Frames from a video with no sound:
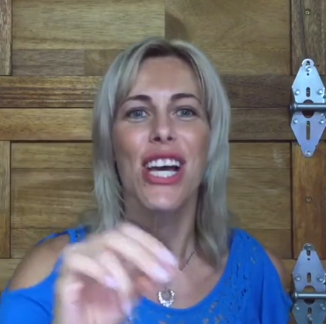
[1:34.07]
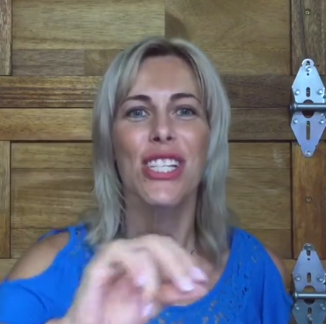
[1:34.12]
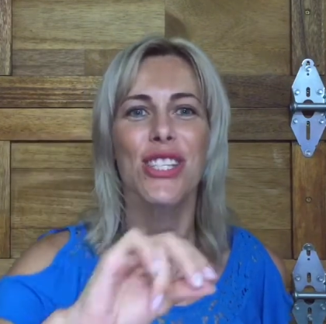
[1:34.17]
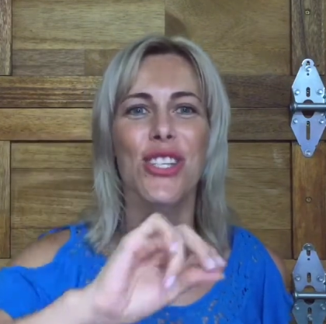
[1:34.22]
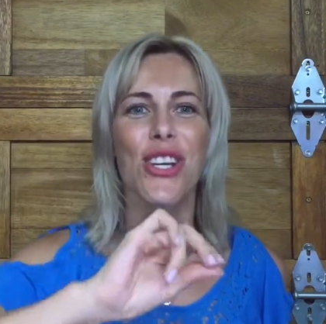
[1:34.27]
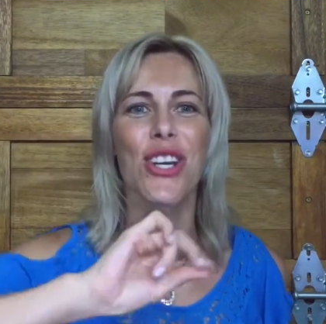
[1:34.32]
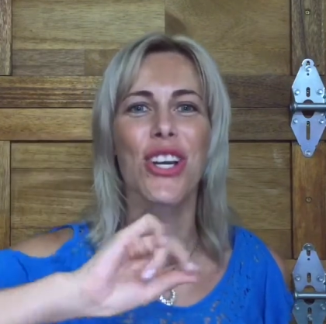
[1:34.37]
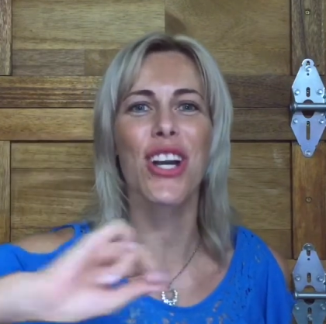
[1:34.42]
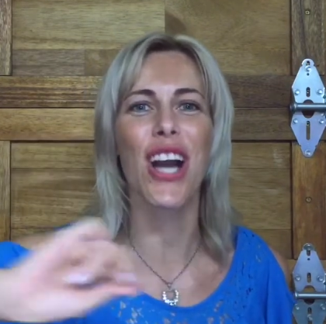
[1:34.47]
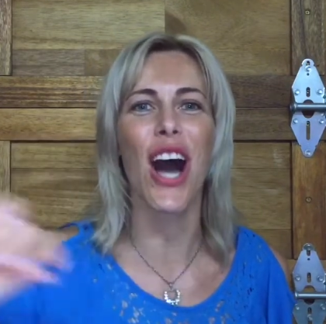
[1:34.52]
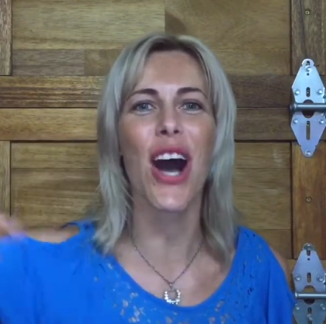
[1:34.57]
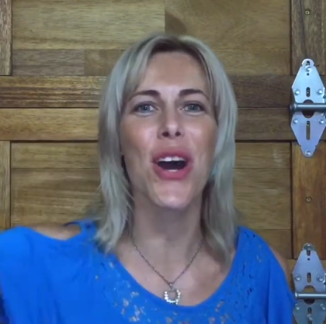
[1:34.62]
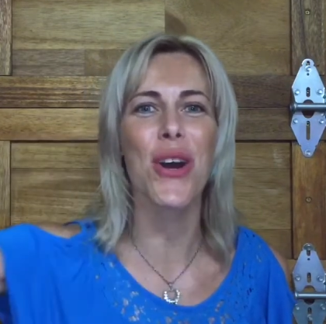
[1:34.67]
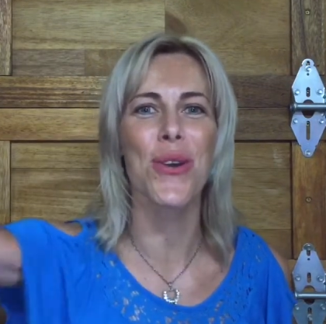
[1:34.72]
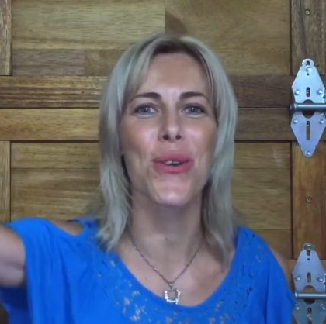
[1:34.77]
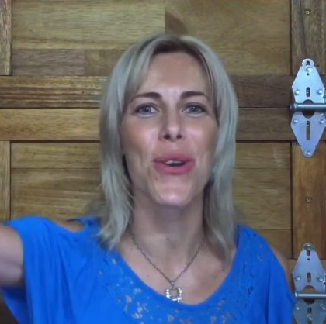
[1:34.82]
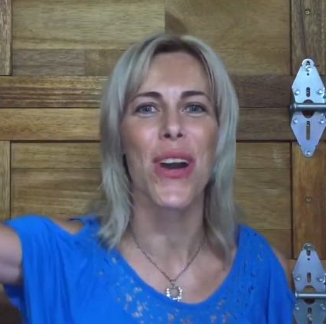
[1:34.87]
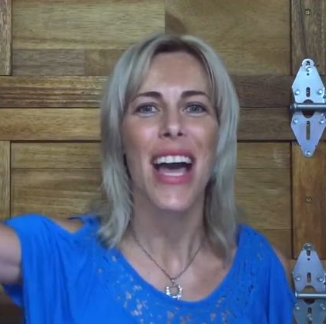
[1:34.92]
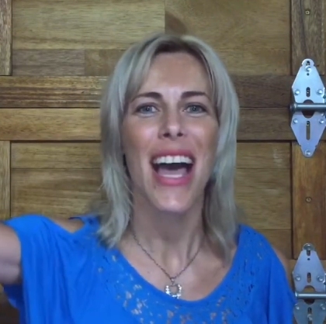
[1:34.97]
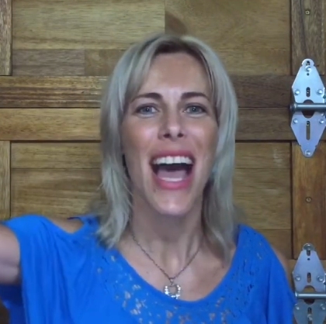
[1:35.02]
to
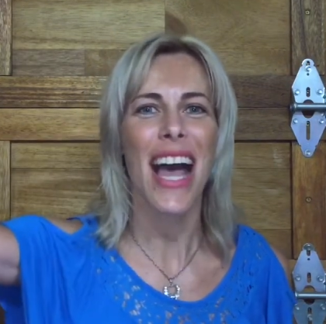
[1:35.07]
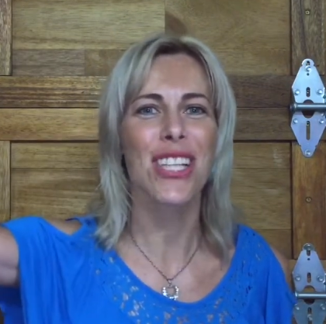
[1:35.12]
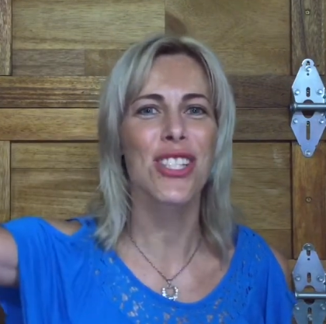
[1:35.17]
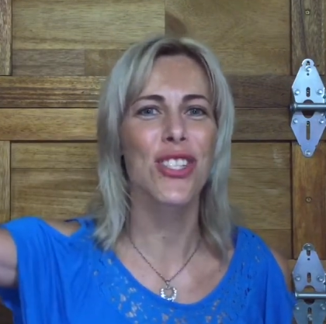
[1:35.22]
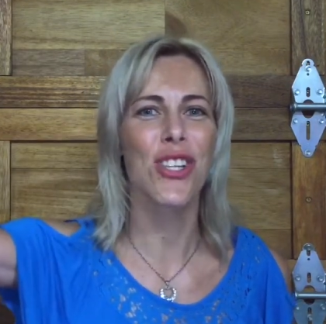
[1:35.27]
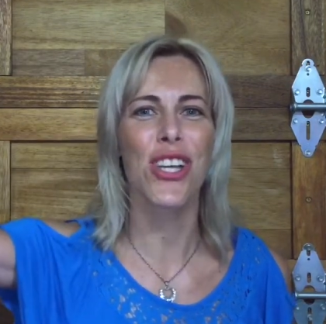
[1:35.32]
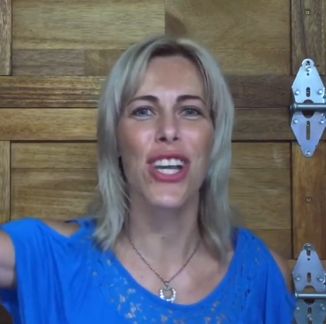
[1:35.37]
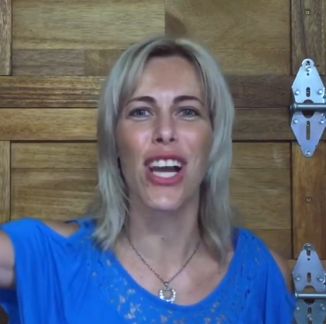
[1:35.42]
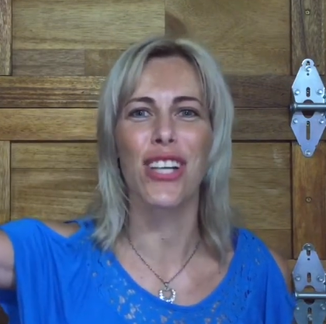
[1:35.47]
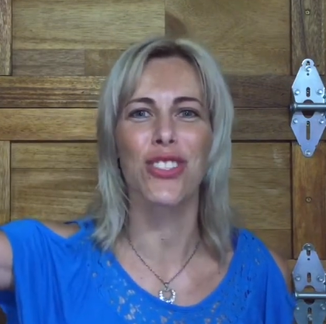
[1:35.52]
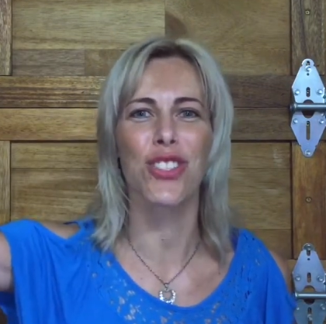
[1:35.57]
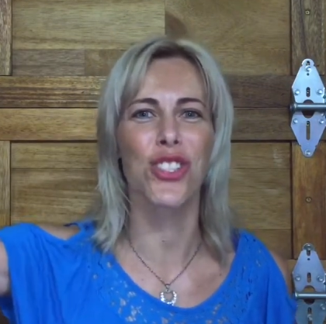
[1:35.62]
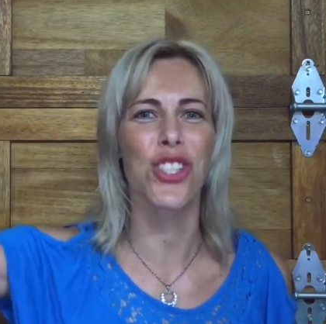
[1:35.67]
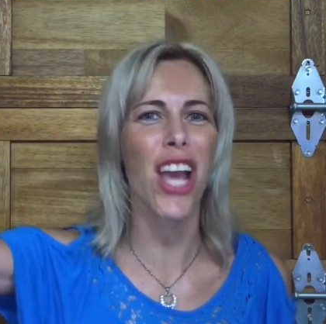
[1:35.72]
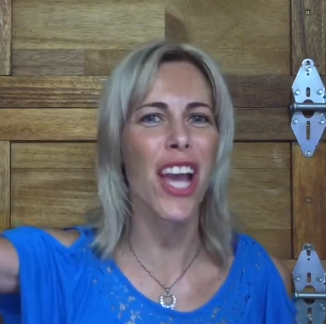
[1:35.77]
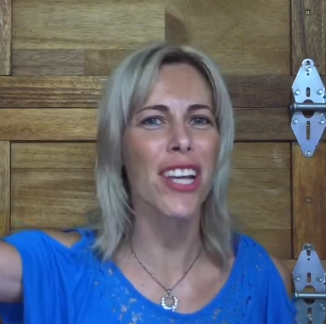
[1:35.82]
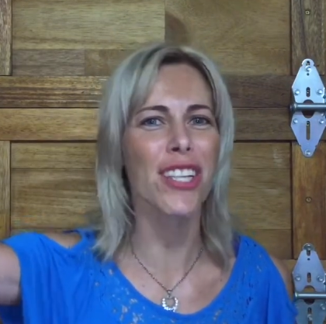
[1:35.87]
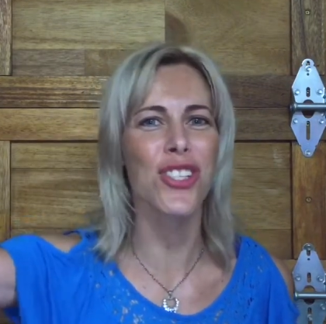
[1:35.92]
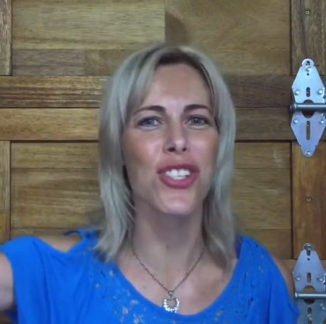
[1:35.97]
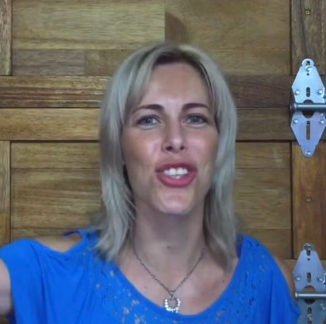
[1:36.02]
go and to go
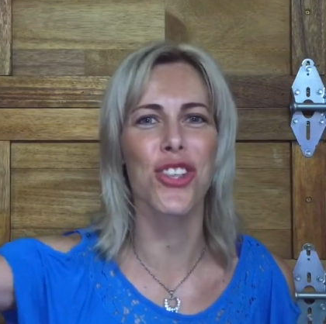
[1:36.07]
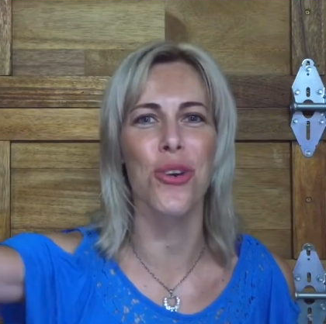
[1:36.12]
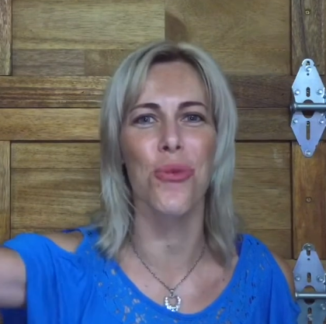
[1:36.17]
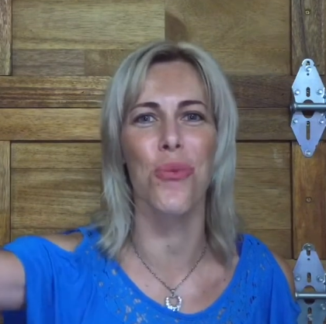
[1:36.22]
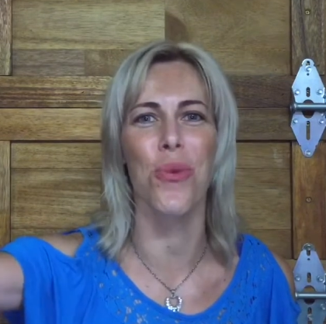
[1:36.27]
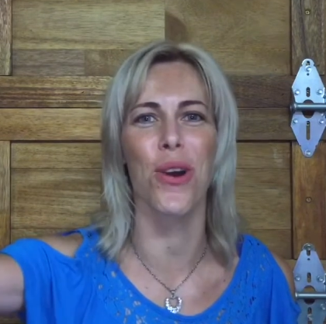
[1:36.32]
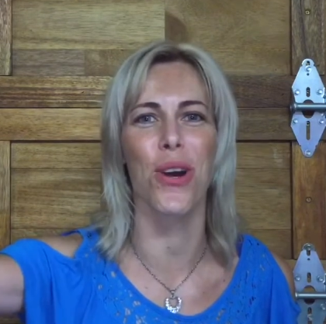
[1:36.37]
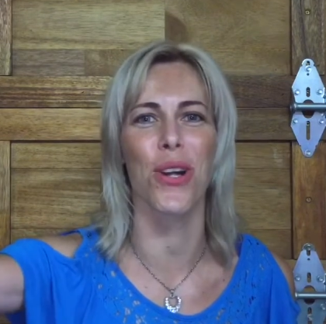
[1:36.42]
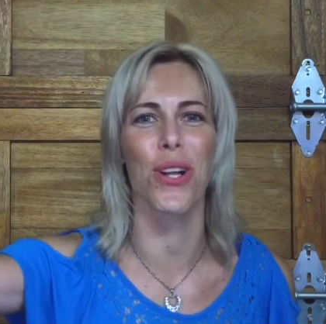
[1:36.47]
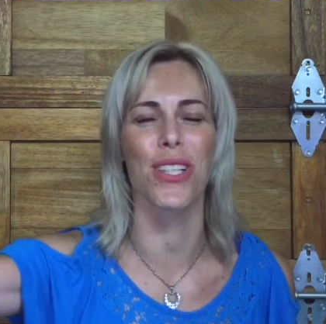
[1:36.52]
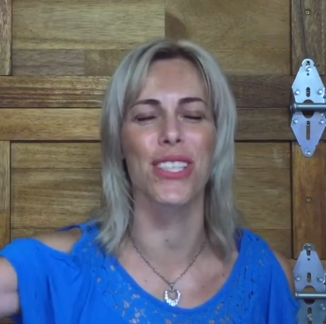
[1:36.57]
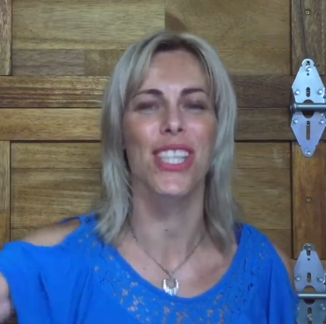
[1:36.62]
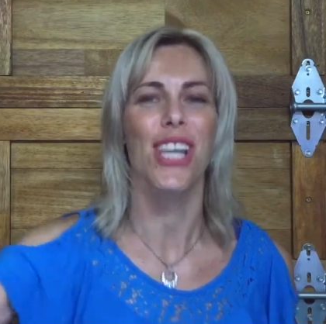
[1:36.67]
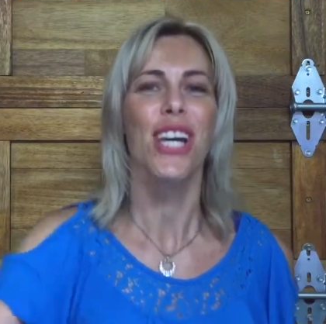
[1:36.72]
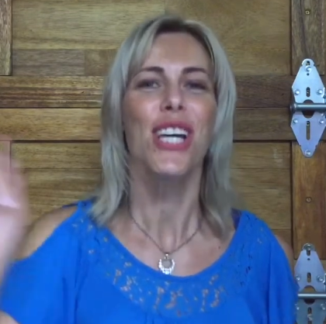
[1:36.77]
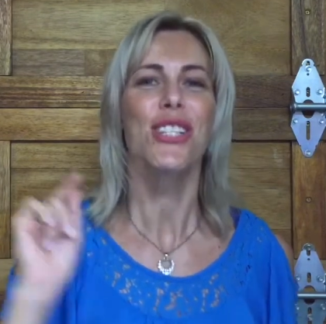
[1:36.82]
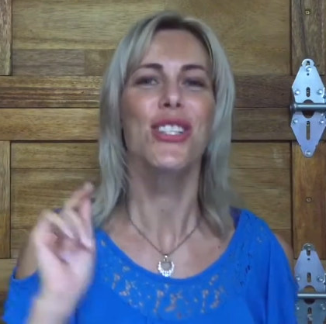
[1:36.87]
change the world,